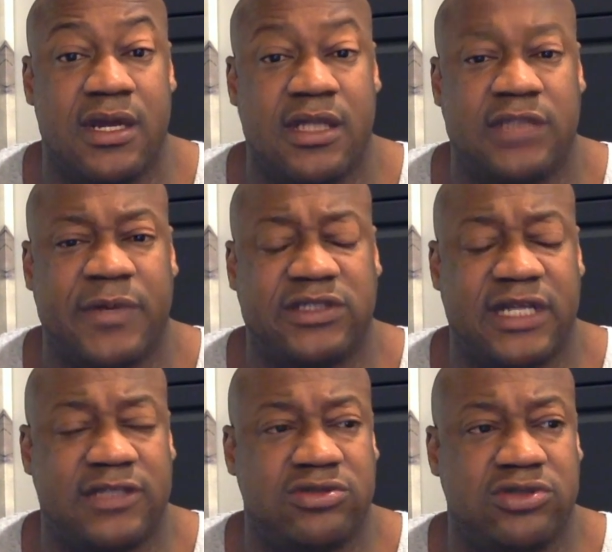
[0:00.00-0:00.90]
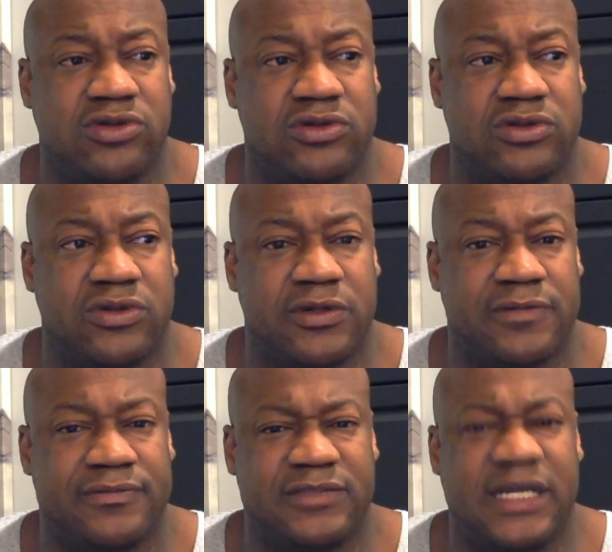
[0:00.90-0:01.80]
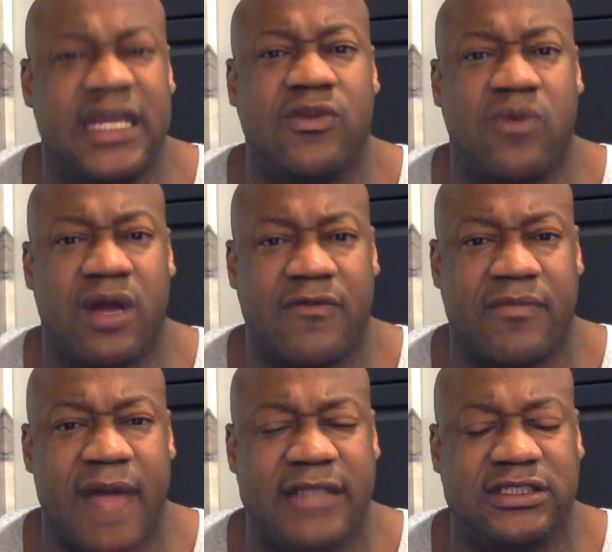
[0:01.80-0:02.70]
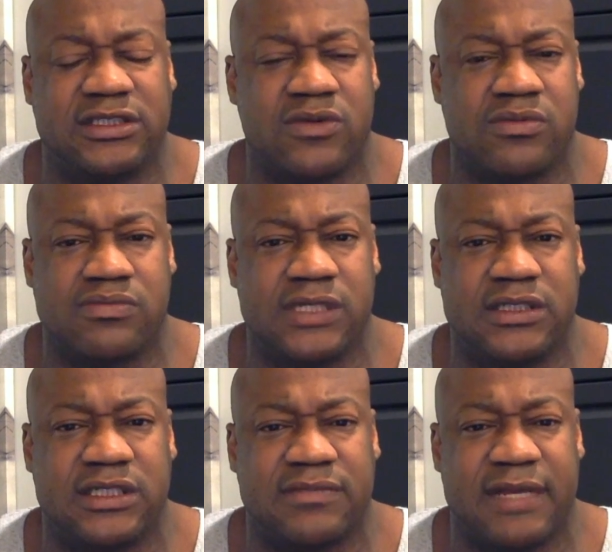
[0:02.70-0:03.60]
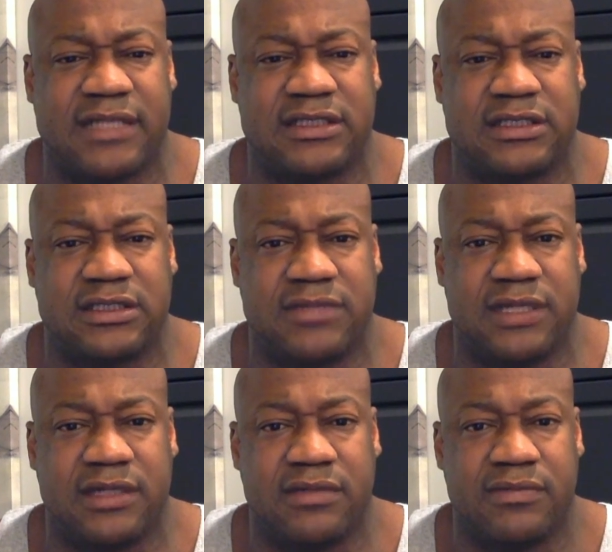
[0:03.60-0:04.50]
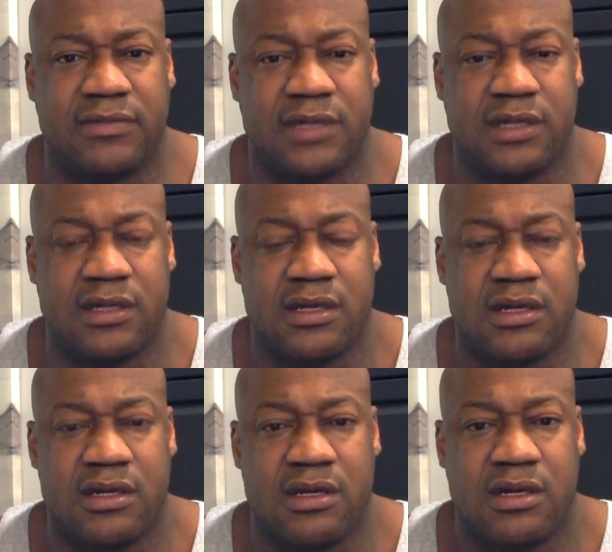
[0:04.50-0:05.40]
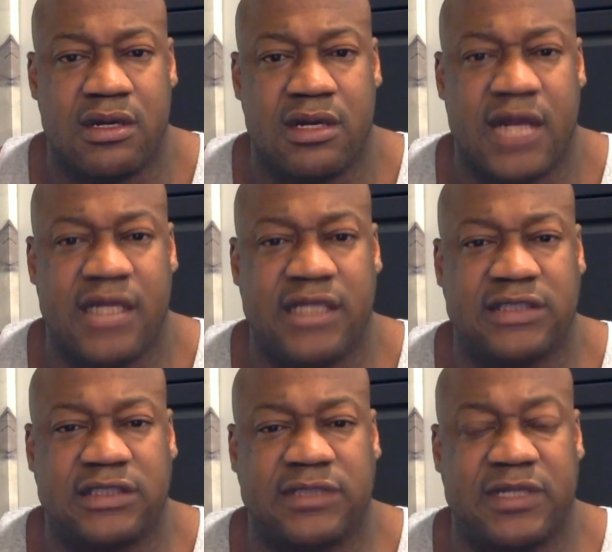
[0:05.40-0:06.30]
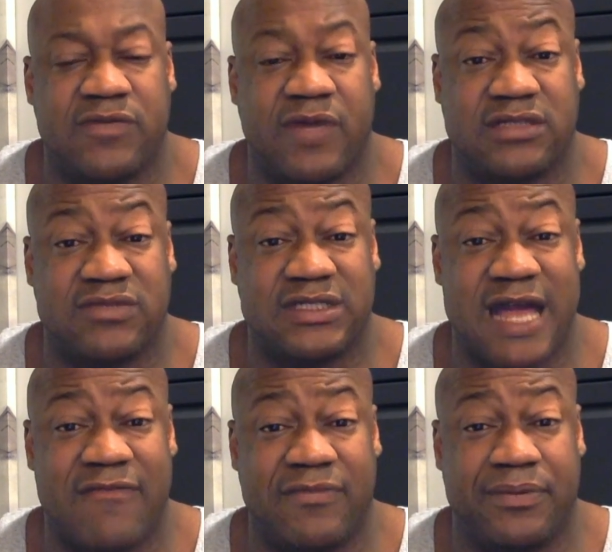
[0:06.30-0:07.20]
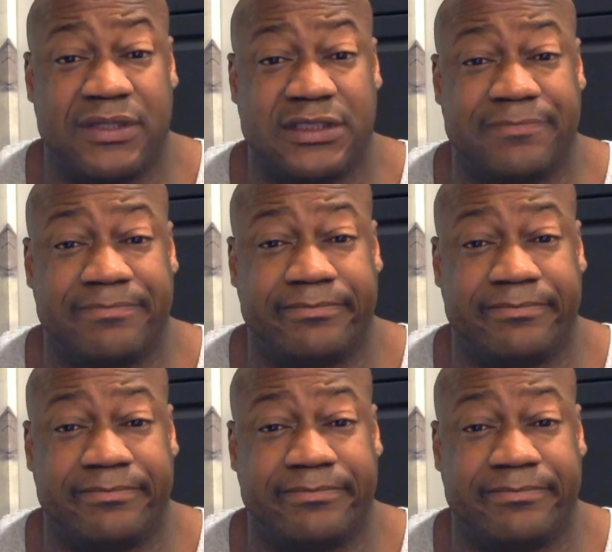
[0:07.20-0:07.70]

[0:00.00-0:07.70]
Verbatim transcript: especially a two-year-old daughter. Either one of them. I just don't. It doesn't make sense to me. Now he gets to spend the rest of his life in prison.